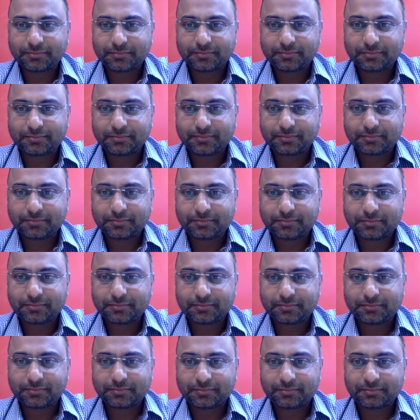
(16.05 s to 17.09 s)

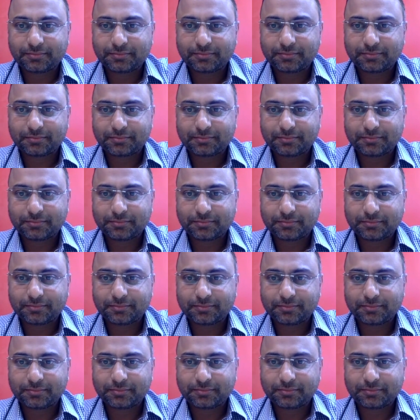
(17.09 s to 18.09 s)
(not speaking)